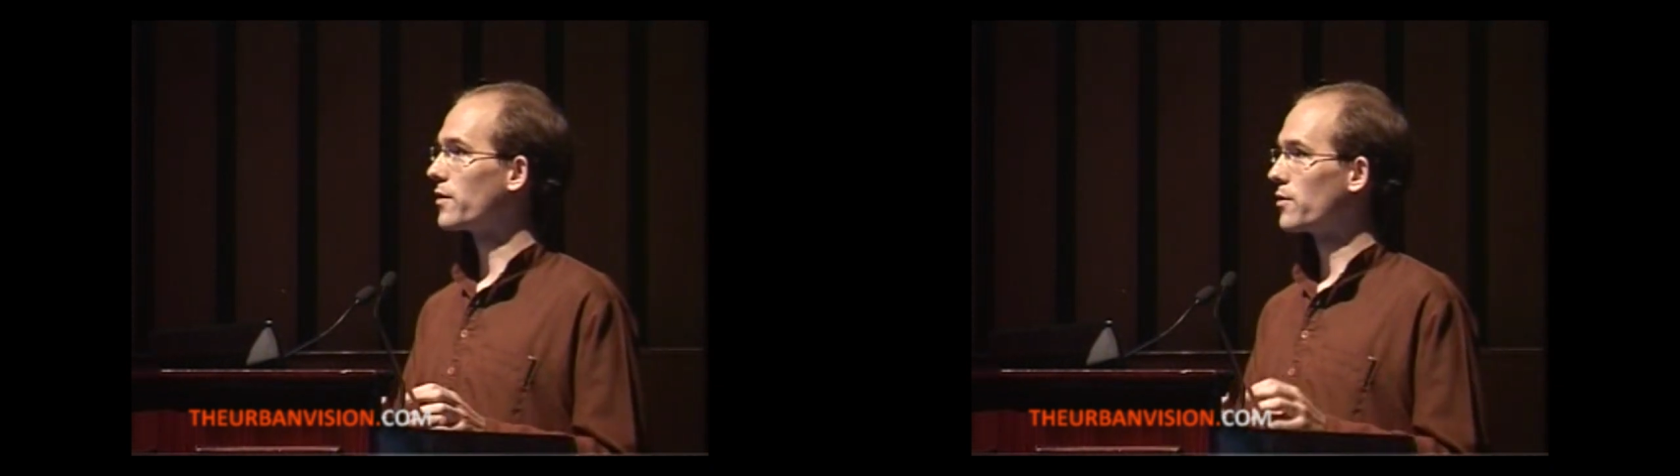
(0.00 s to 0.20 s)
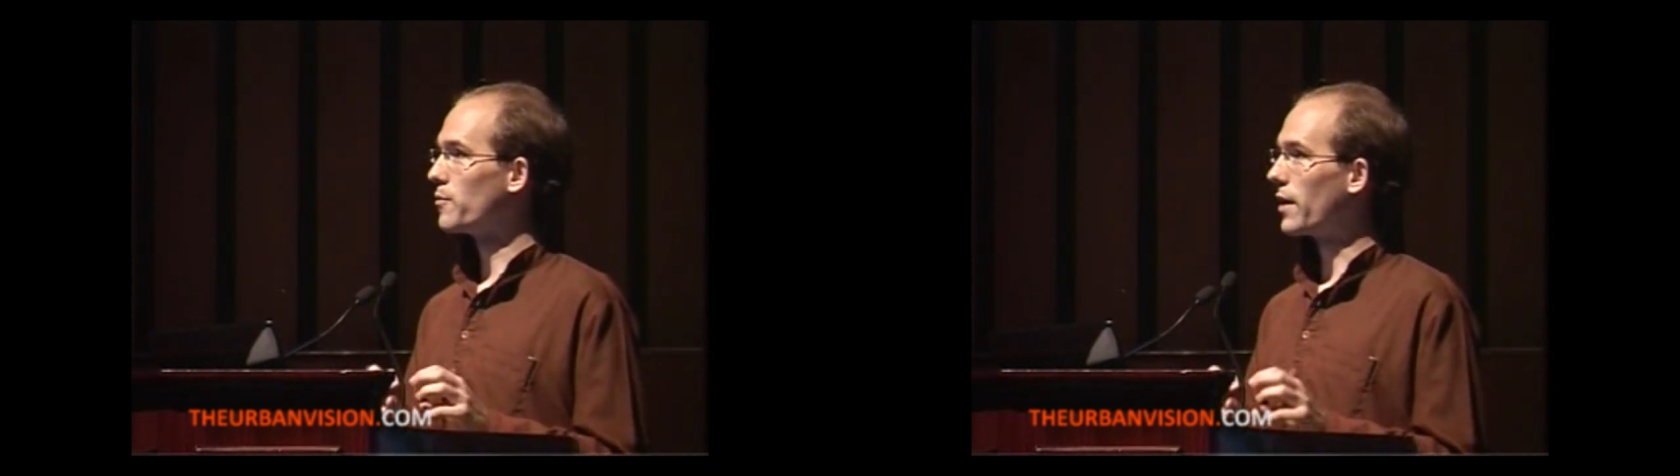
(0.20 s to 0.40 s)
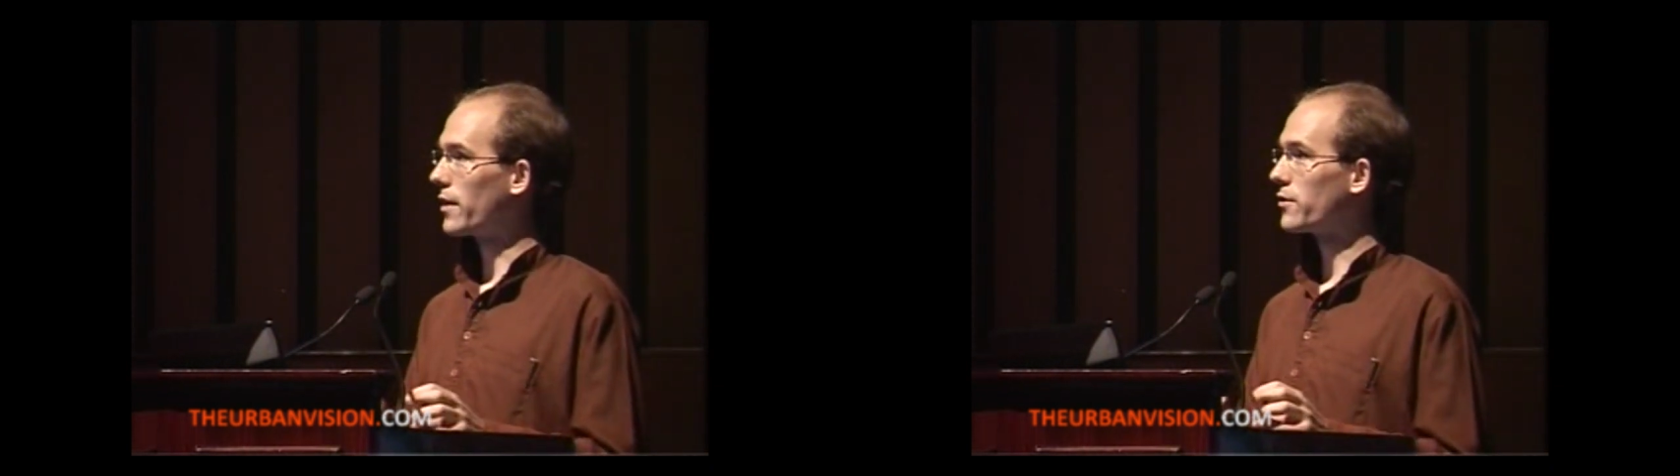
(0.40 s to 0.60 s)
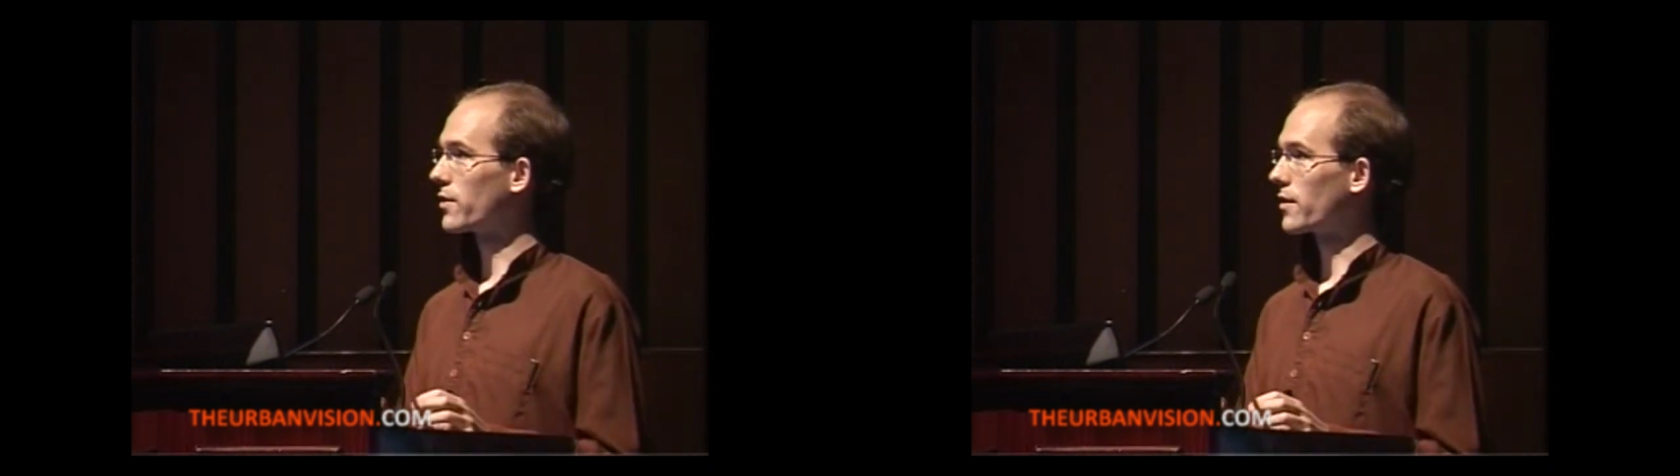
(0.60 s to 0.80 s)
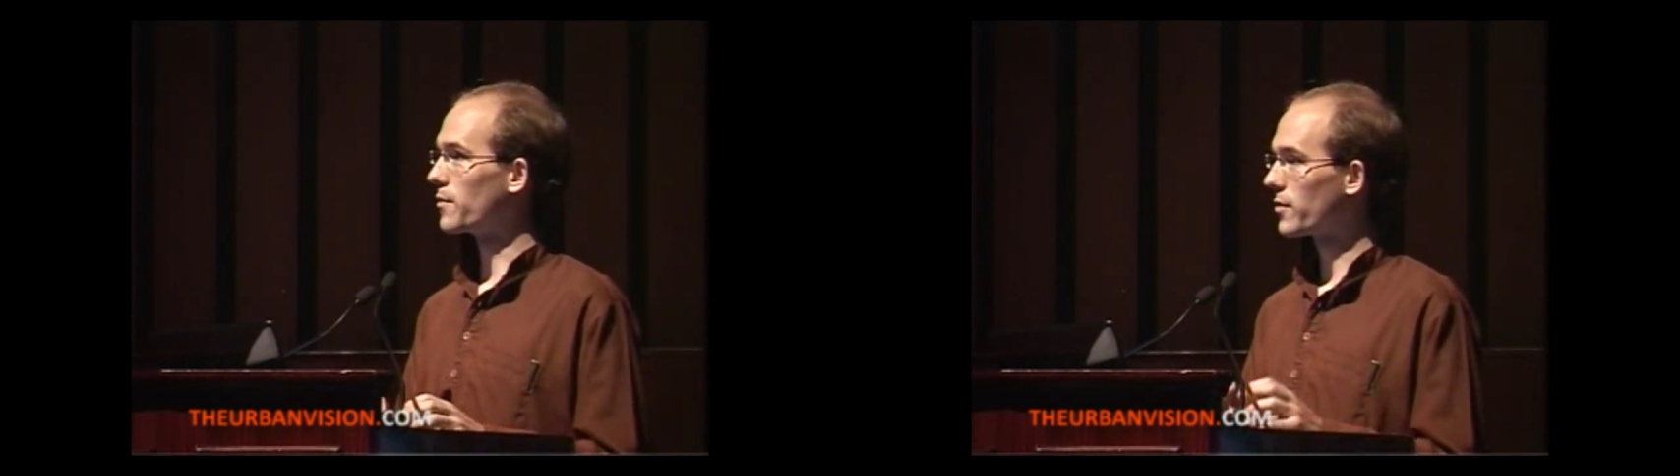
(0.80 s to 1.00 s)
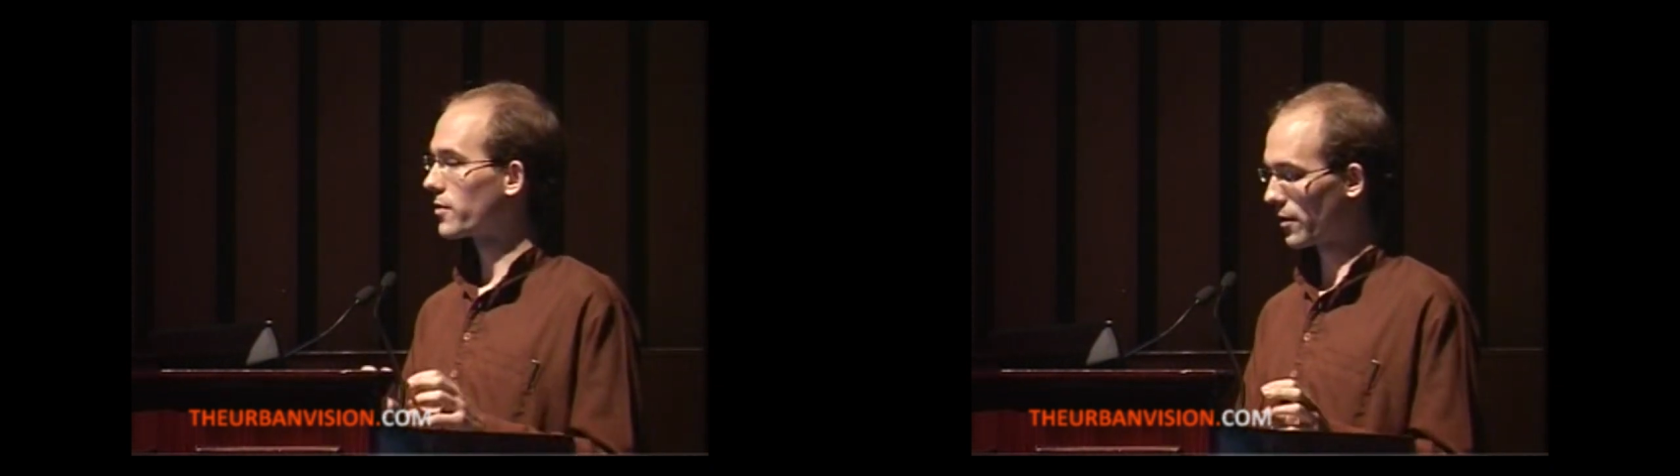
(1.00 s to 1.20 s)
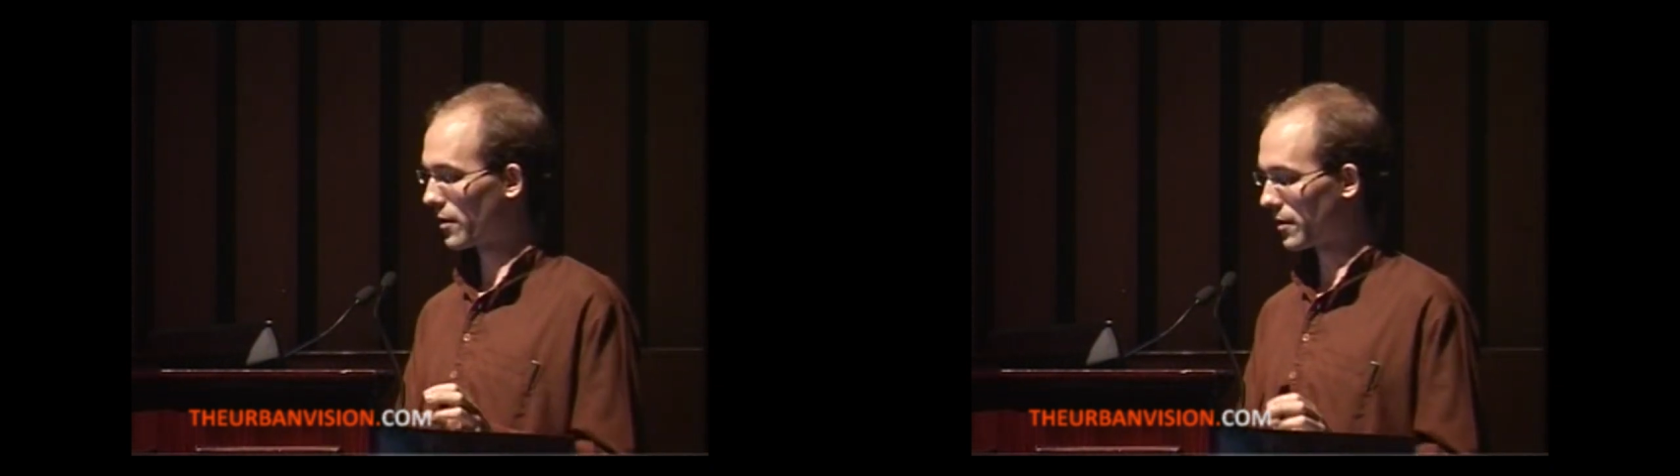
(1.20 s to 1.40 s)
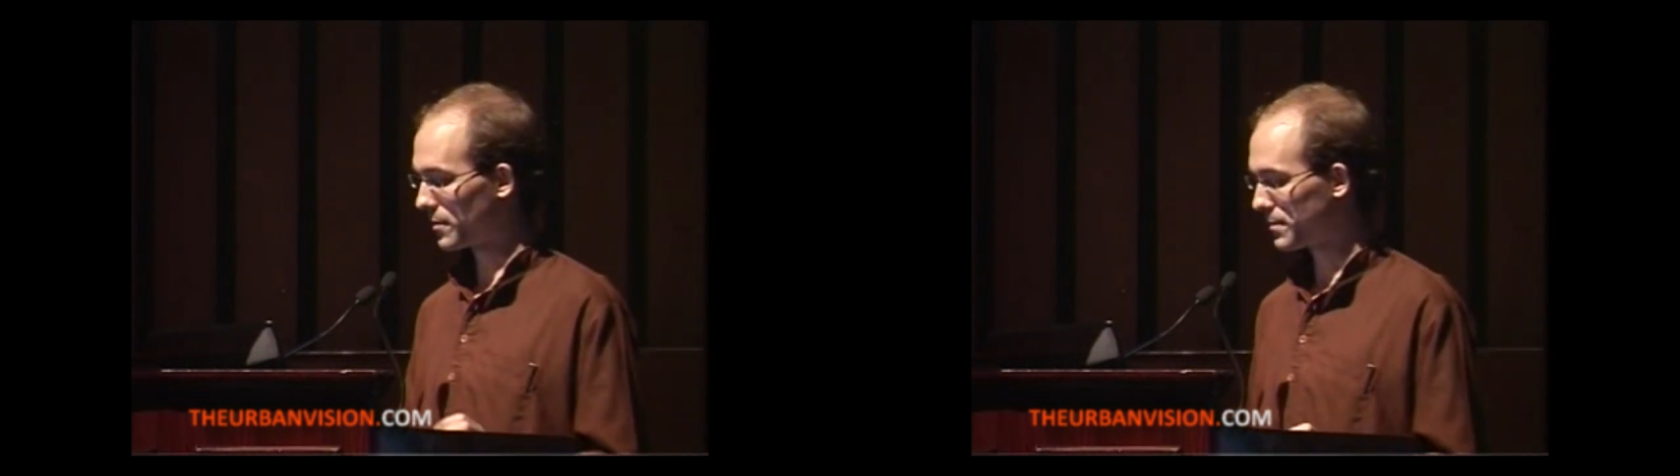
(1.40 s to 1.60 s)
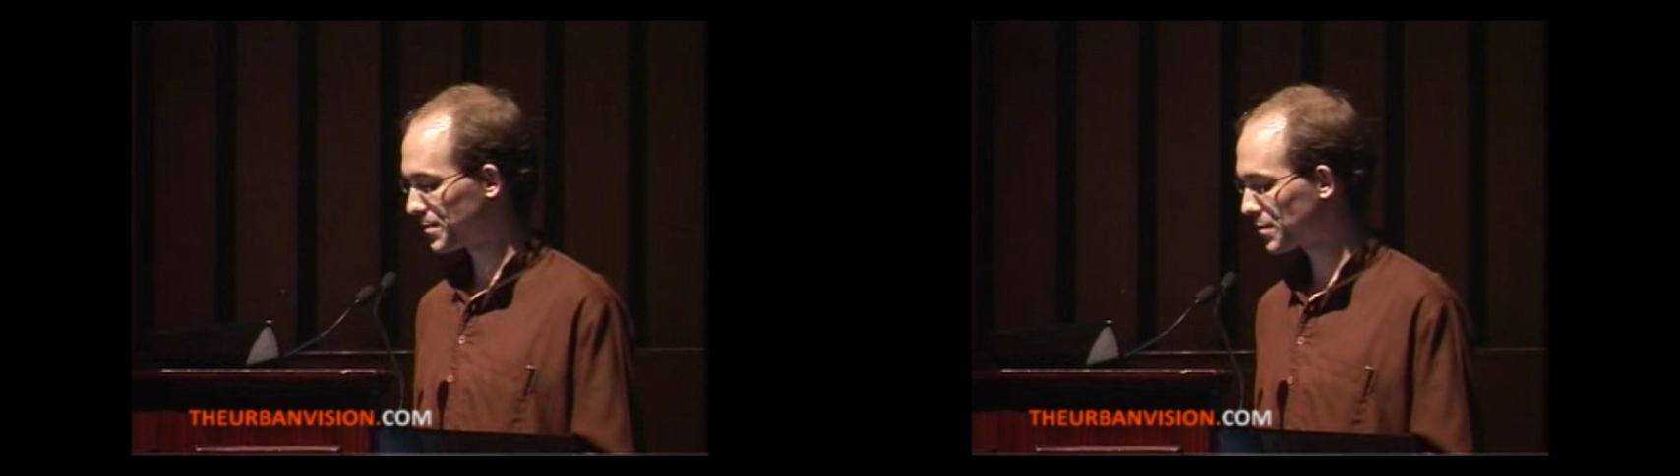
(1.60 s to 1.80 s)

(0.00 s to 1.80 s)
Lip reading: into managing them so that